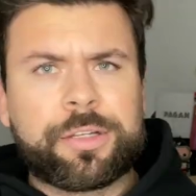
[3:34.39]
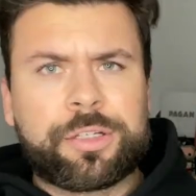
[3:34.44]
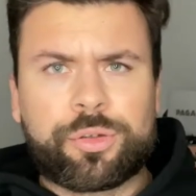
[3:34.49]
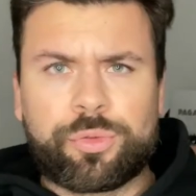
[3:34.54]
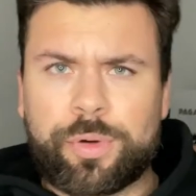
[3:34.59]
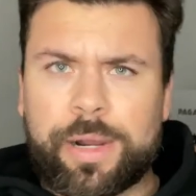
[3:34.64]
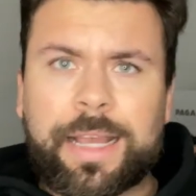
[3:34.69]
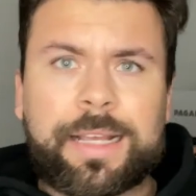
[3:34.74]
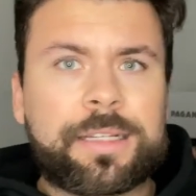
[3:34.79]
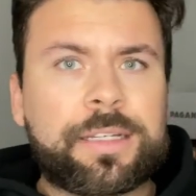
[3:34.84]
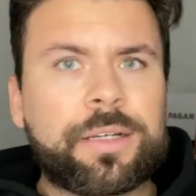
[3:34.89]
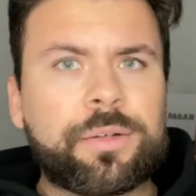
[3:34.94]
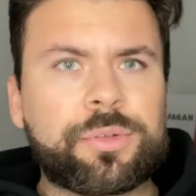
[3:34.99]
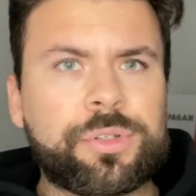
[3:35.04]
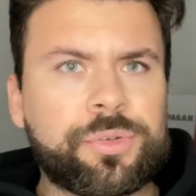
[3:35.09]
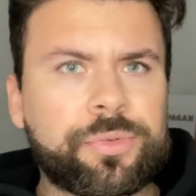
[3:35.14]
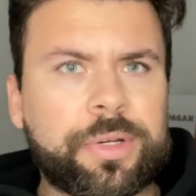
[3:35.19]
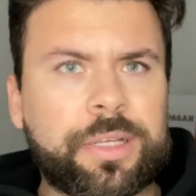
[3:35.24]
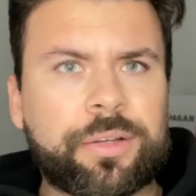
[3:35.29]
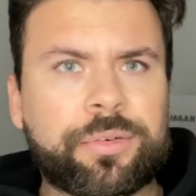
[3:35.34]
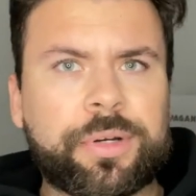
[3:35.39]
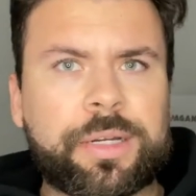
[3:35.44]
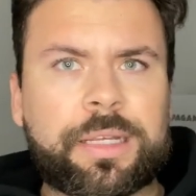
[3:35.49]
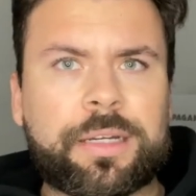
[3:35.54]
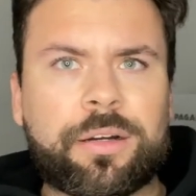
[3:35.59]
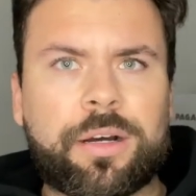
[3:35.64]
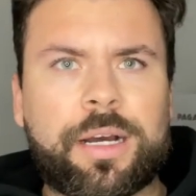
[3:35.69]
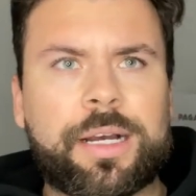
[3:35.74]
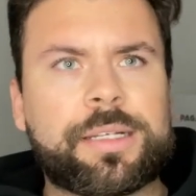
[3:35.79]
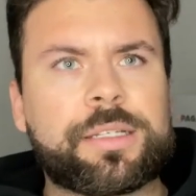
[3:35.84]
The directing was really,
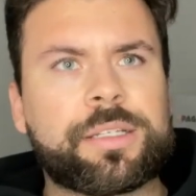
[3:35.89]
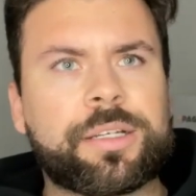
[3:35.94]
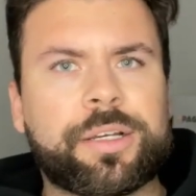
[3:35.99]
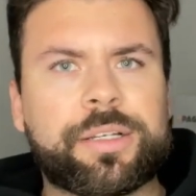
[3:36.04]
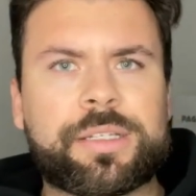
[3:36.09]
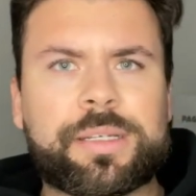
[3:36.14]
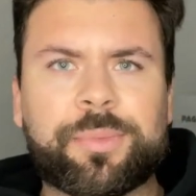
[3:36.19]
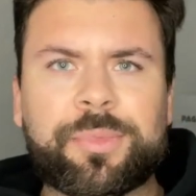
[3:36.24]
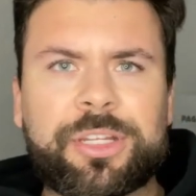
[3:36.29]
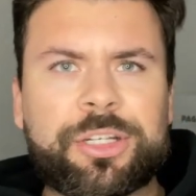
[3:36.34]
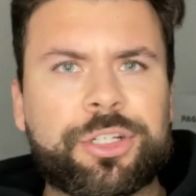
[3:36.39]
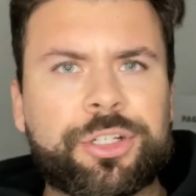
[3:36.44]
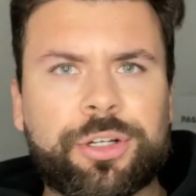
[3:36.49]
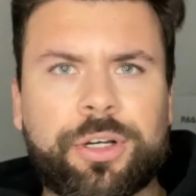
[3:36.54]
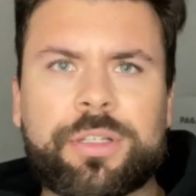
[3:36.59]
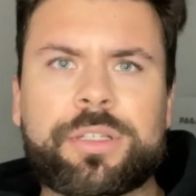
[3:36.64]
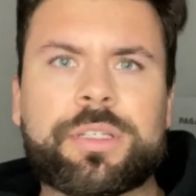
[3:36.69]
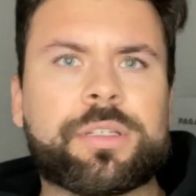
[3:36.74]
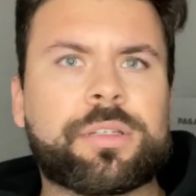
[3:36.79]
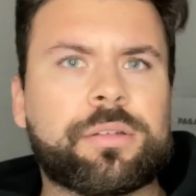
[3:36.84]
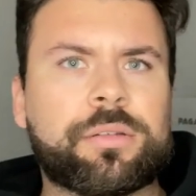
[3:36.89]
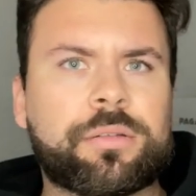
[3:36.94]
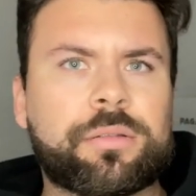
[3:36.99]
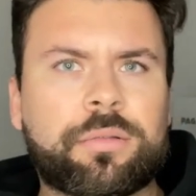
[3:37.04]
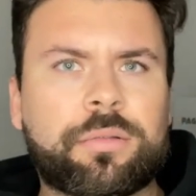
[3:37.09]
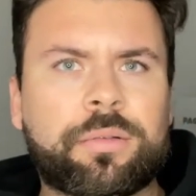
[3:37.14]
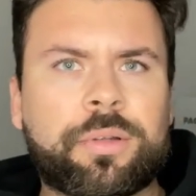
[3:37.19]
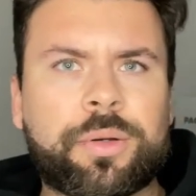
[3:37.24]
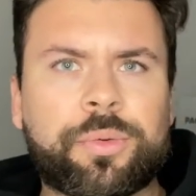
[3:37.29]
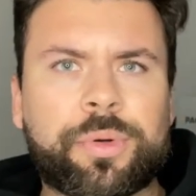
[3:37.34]
really nice, so some of the shots
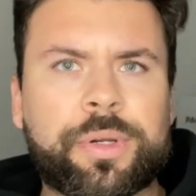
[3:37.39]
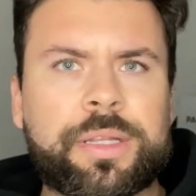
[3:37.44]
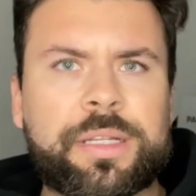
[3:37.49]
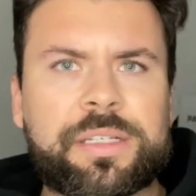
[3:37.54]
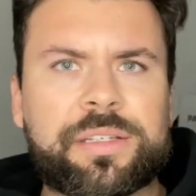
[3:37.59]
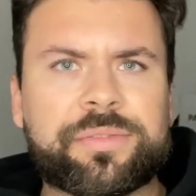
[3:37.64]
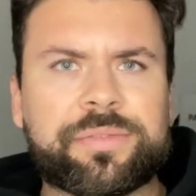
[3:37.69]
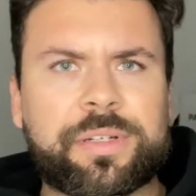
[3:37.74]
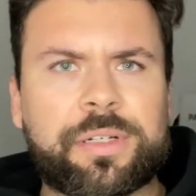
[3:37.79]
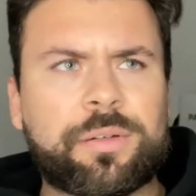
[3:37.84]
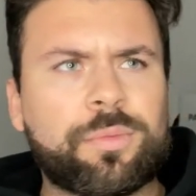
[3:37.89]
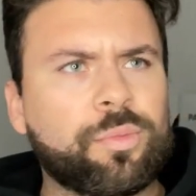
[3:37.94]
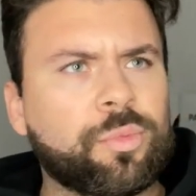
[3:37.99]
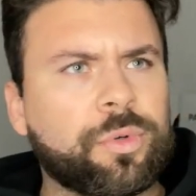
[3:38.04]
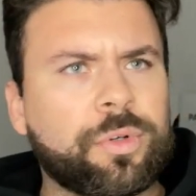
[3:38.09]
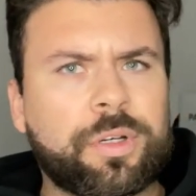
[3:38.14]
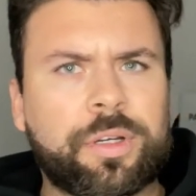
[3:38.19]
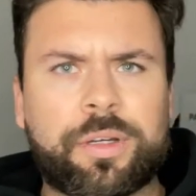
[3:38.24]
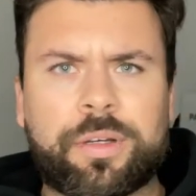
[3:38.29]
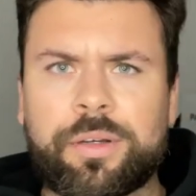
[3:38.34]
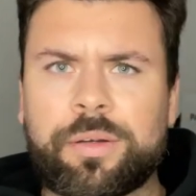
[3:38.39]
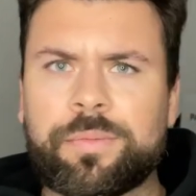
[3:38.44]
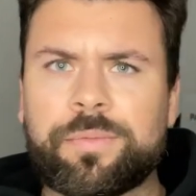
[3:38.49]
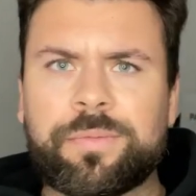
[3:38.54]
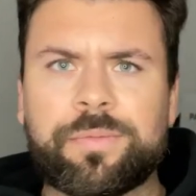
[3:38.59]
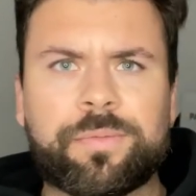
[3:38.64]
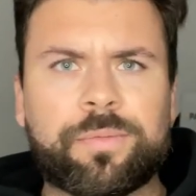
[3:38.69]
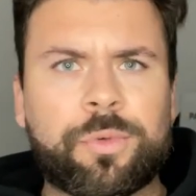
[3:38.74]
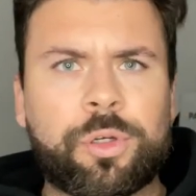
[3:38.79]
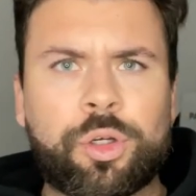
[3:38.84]
that were in this film were
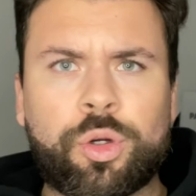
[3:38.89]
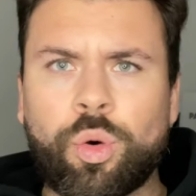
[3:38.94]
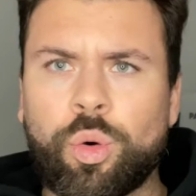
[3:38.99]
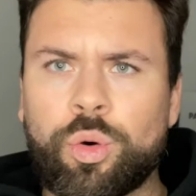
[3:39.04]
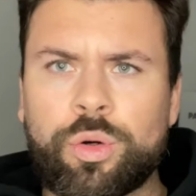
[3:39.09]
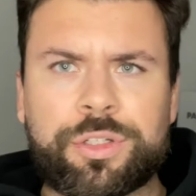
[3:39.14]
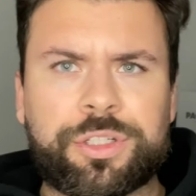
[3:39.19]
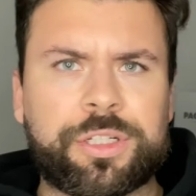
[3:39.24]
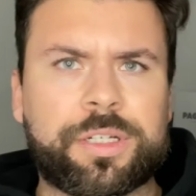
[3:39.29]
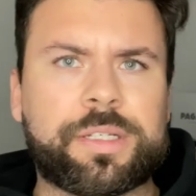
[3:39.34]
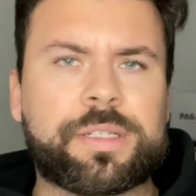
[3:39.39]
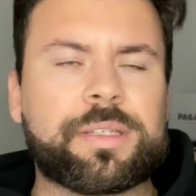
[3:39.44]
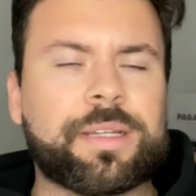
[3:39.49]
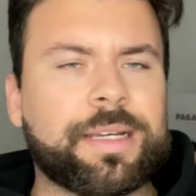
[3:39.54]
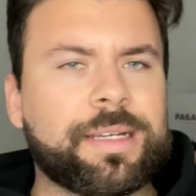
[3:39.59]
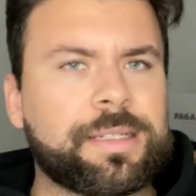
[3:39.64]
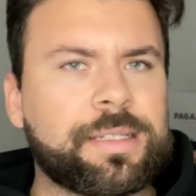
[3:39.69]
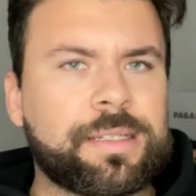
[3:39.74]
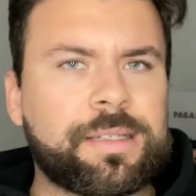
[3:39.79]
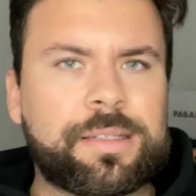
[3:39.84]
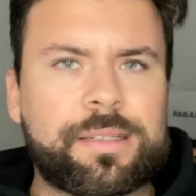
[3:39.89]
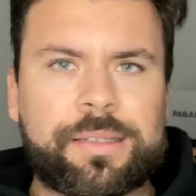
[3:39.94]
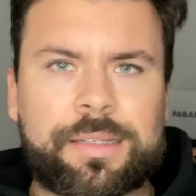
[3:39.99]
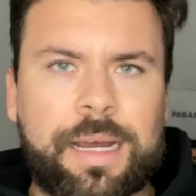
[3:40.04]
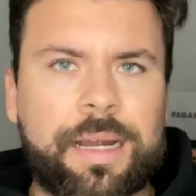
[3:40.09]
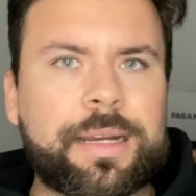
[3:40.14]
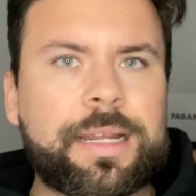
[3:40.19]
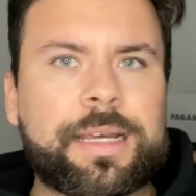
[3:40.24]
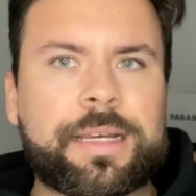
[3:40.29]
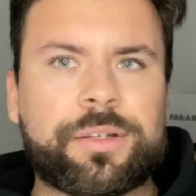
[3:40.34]
gorgeous, like
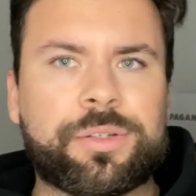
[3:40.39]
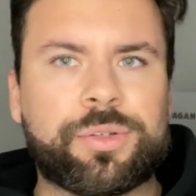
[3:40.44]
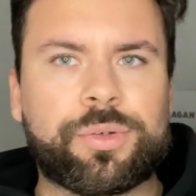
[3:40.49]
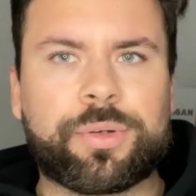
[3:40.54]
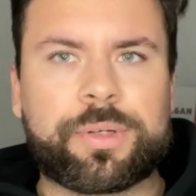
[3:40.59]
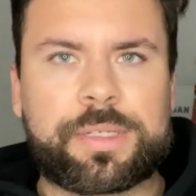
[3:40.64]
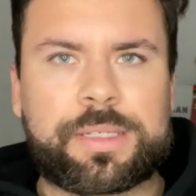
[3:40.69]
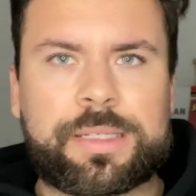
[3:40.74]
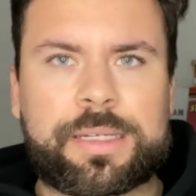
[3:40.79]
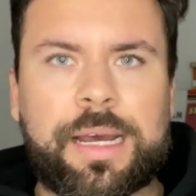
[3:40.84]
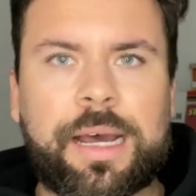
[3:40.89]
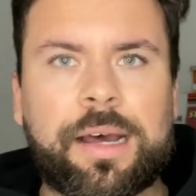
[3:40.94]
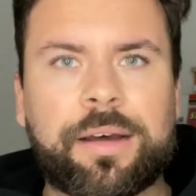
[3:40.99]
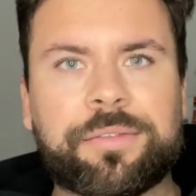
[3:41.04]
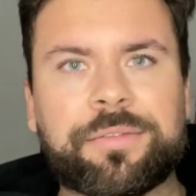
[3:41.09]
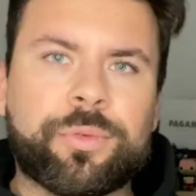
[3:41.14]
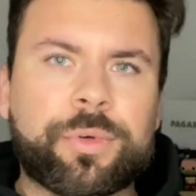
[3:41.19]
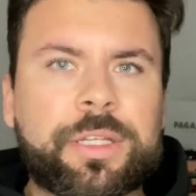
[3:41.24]
stunning sort of stuff.